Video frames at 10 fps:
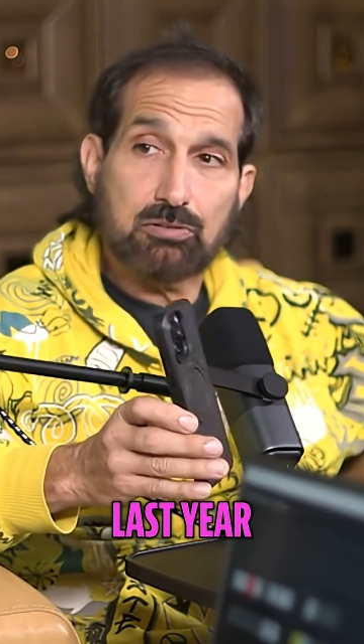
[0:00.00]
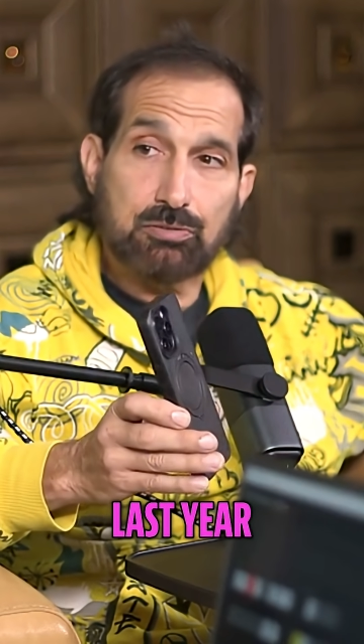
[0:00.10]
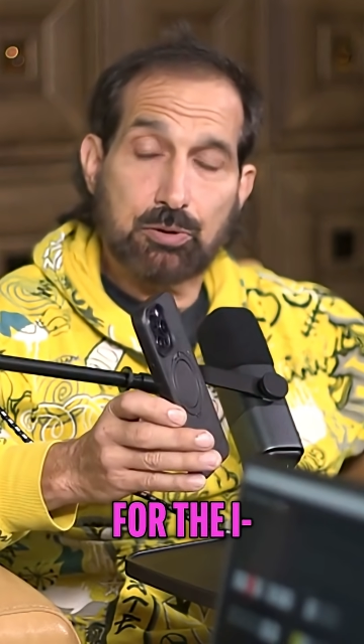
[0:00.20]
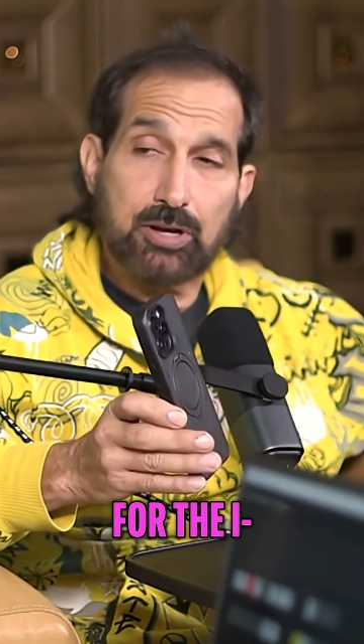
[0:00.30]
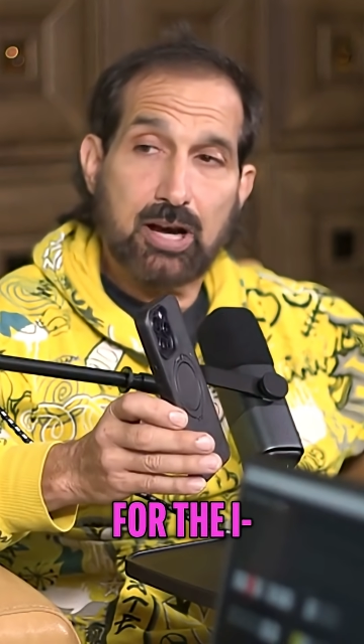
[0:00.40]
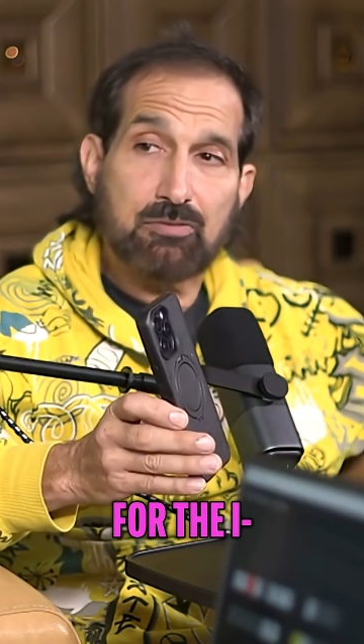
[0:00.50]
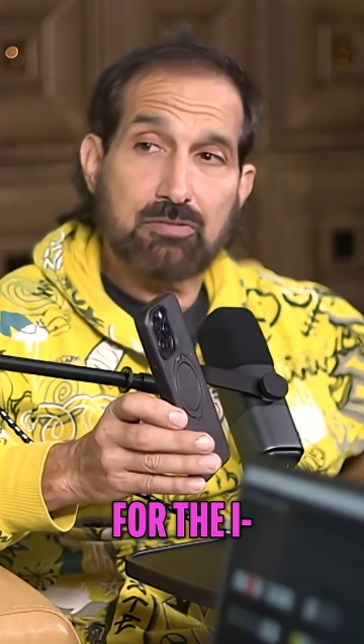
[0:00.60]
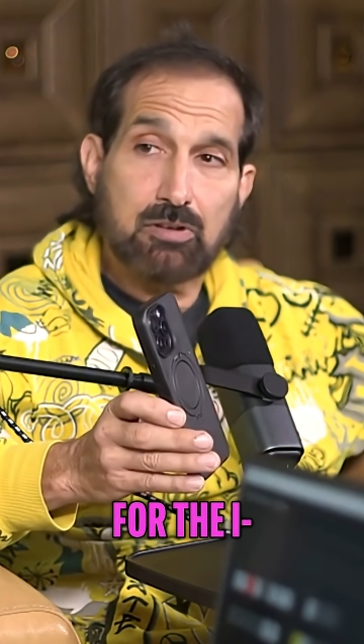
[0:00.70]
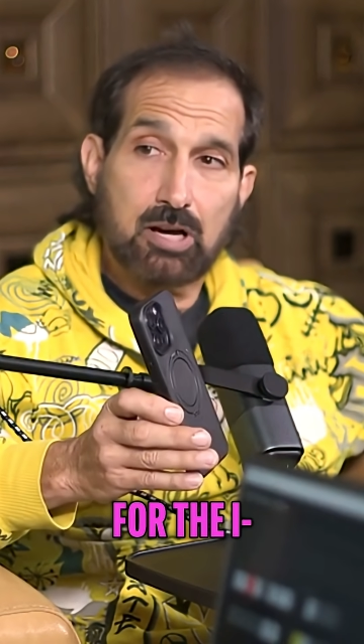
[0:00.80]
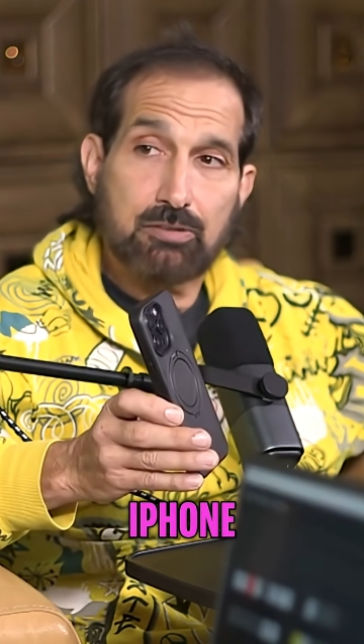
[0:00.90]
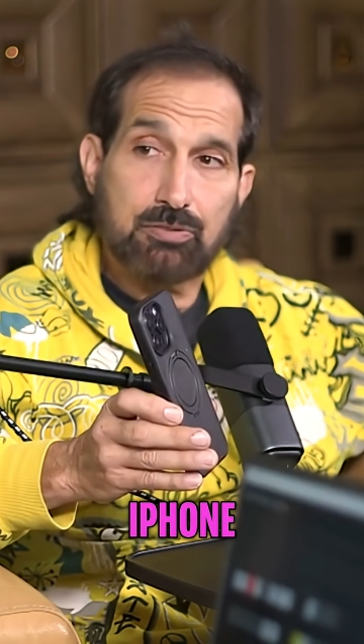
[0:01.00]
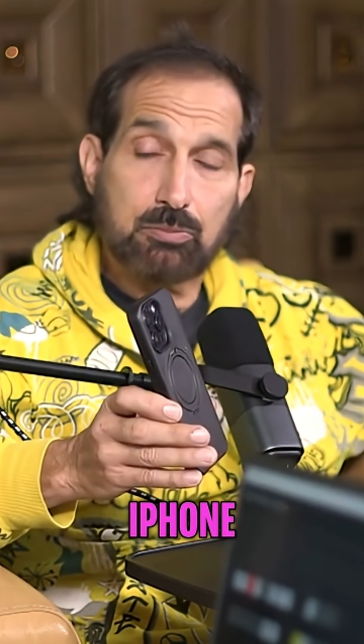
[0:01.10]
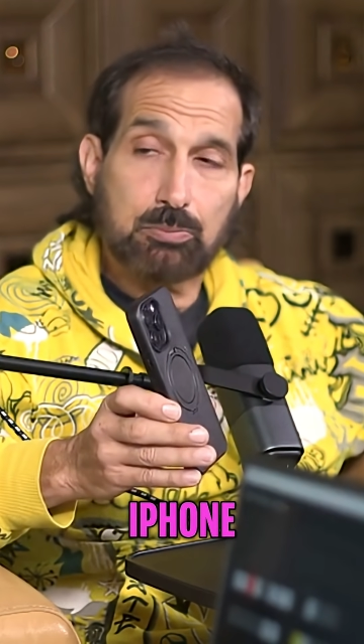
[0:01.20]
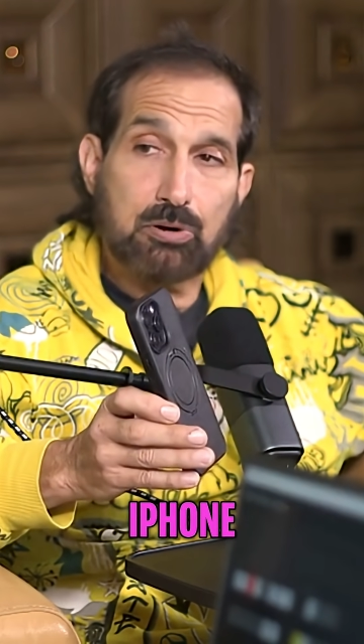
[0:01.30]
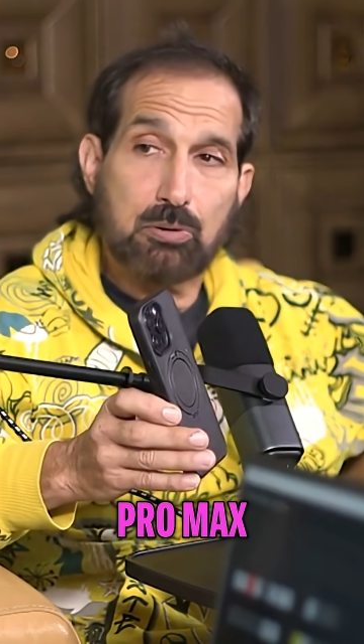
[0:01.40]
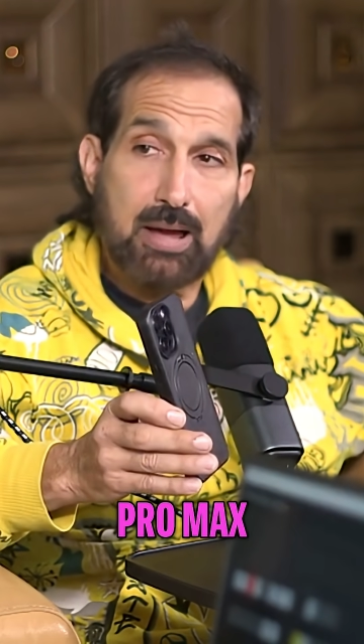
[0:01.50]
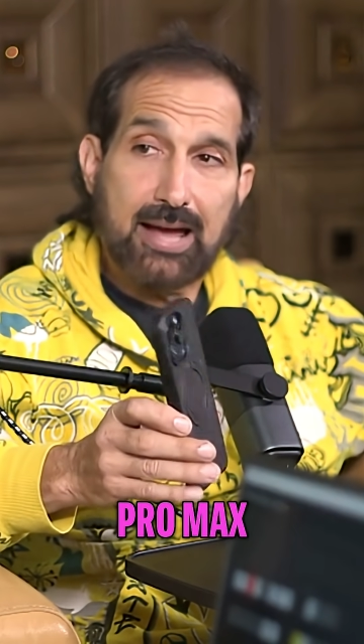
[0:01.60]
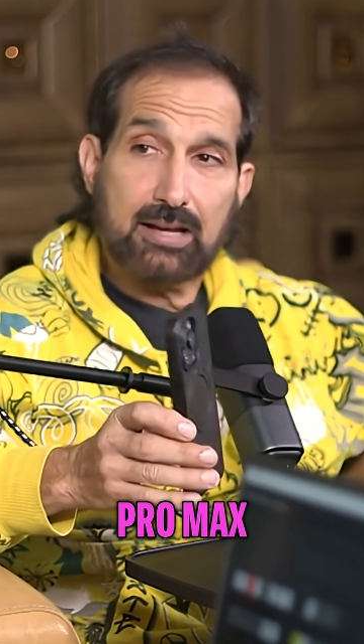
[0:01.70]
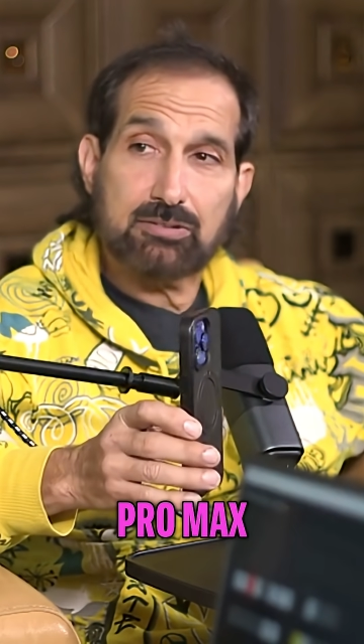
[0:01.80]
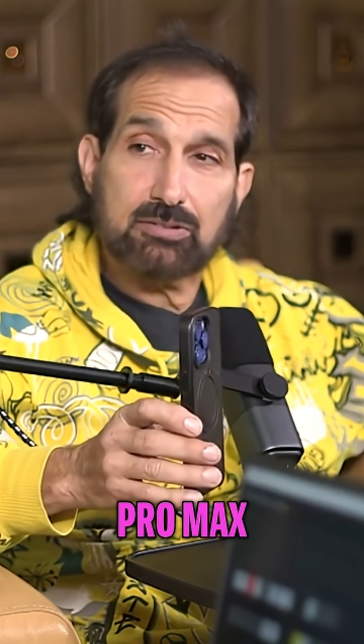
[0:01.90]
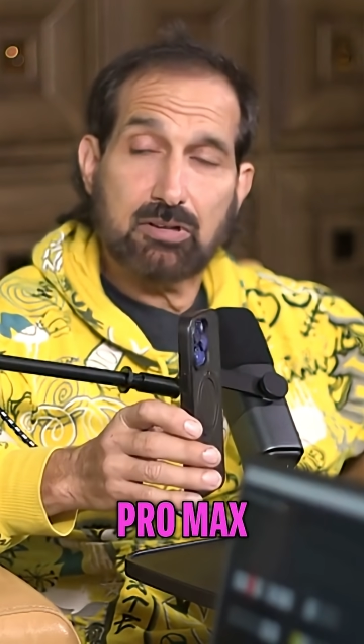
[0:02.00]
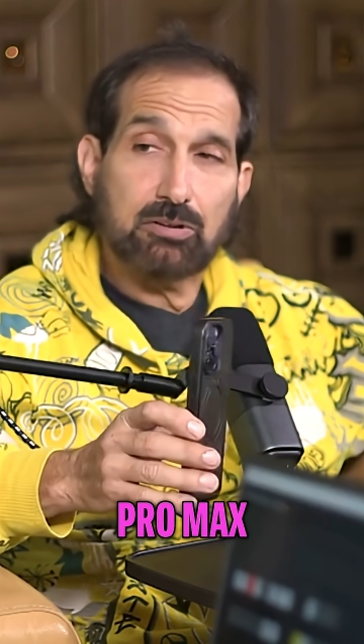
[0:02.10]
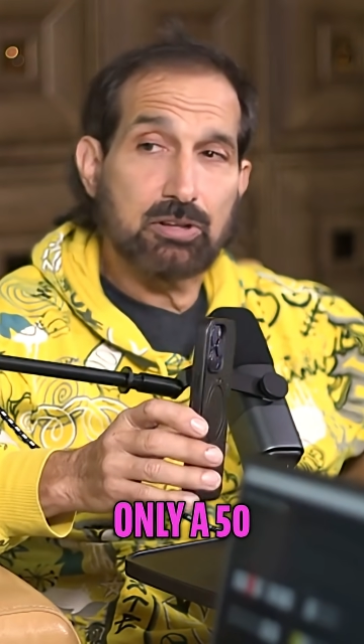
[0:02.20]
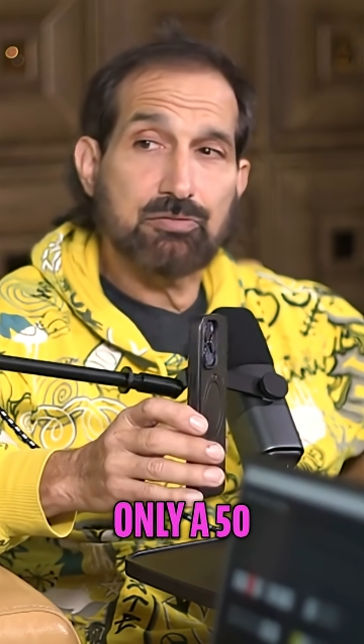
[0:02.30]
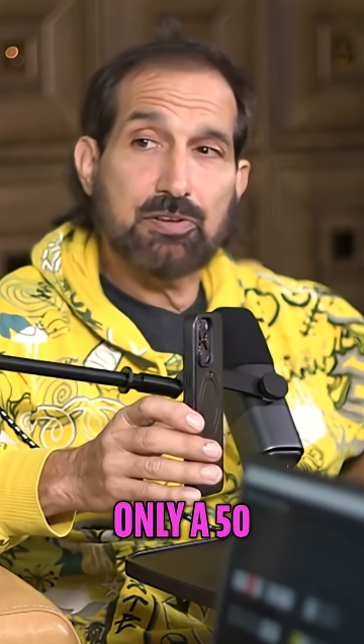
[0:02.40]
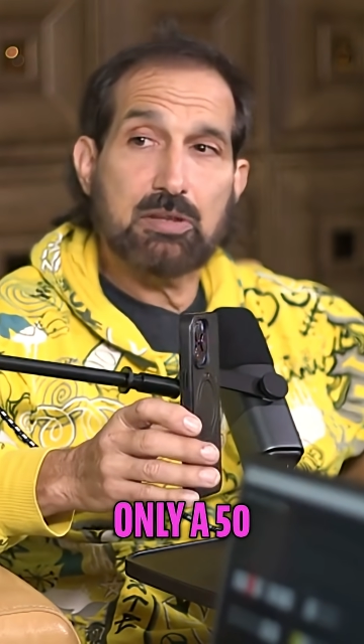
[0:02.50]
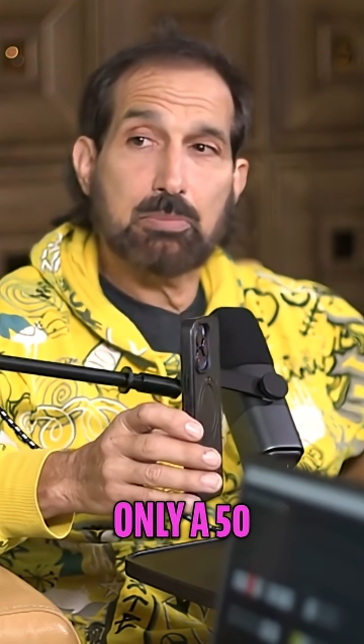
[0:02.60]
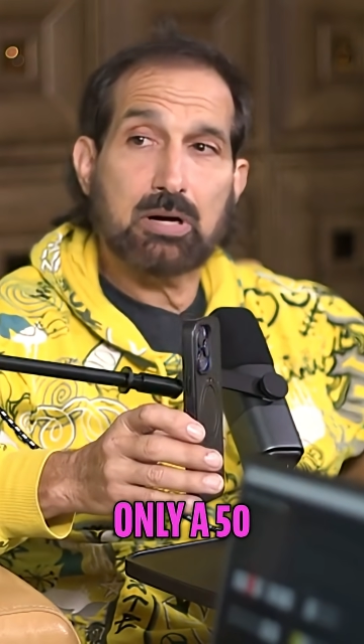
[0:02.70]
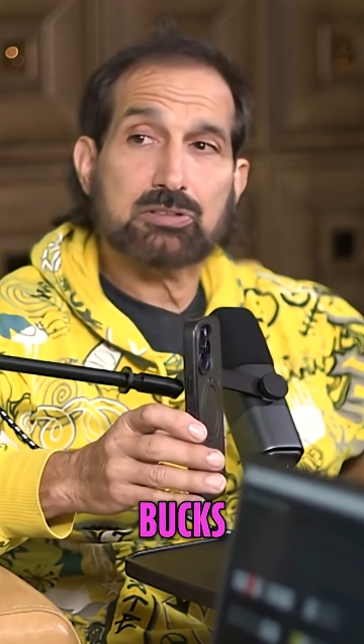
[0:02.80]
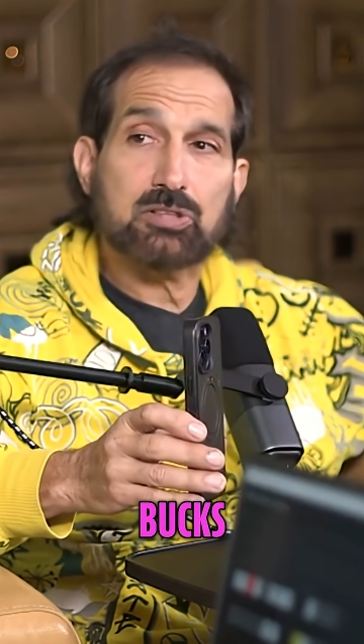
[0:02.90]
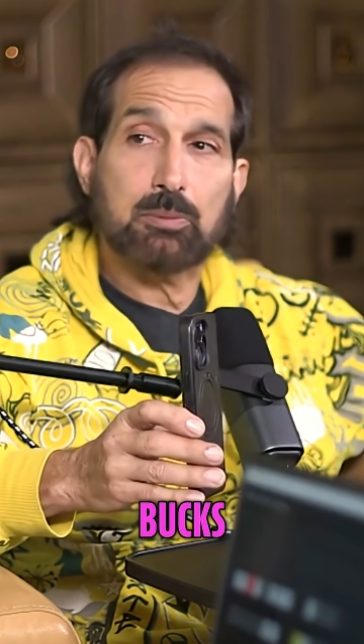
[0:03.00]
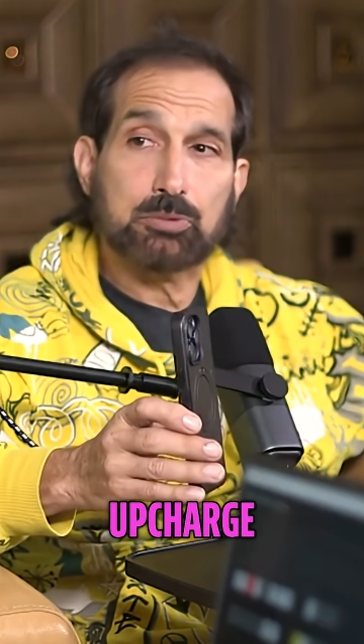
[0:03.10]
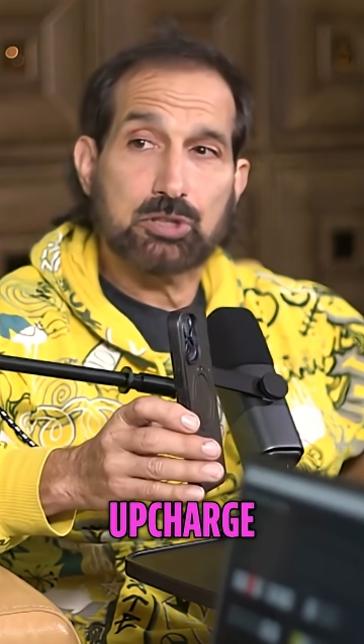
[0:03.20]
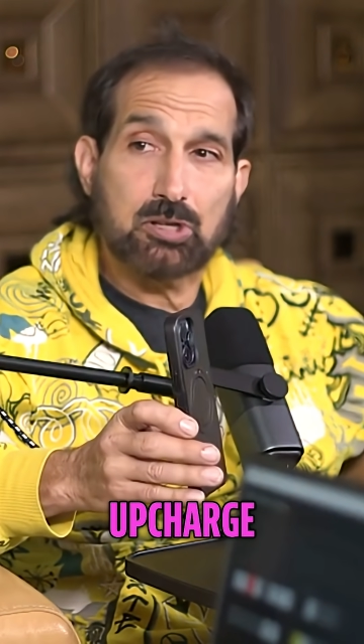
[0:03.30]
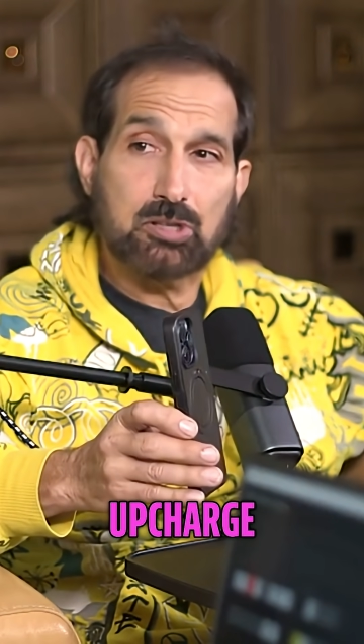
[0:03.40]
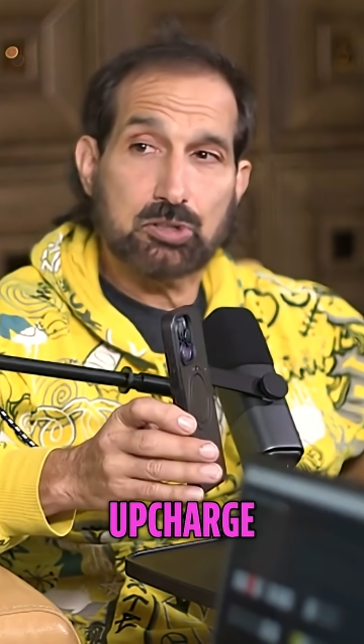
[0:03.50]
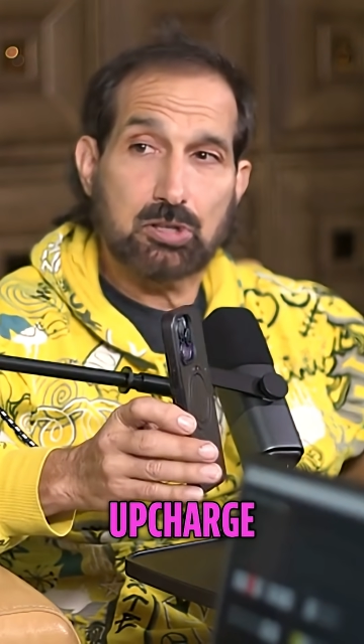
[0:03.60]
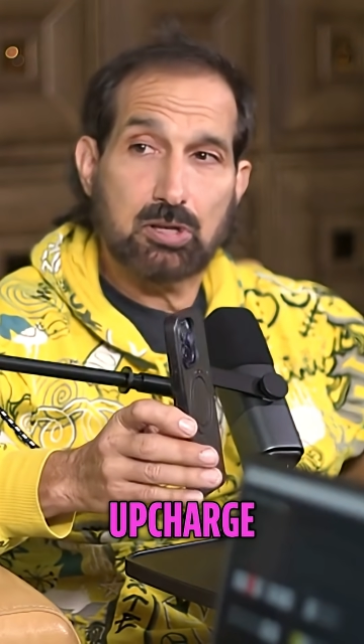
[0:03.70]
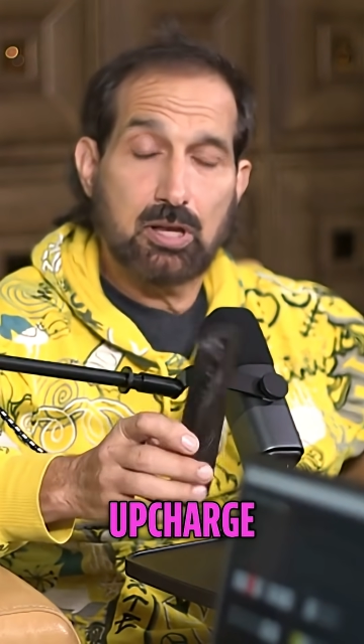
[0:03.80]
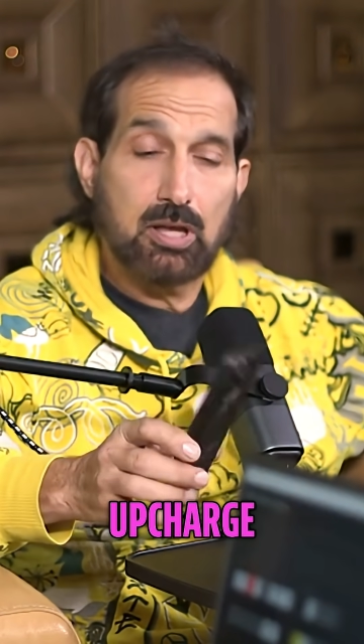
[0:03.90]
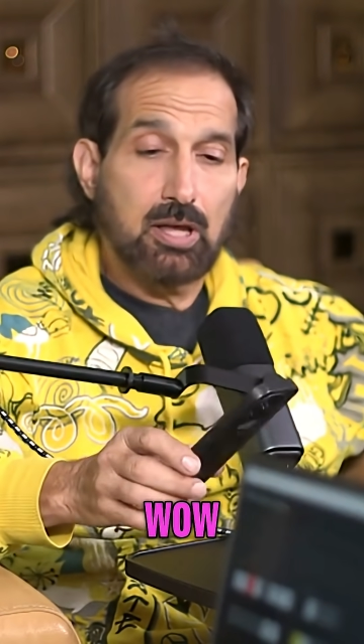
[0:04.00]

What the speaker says: year for the iPhone Pro Max. Only $50 upcharge.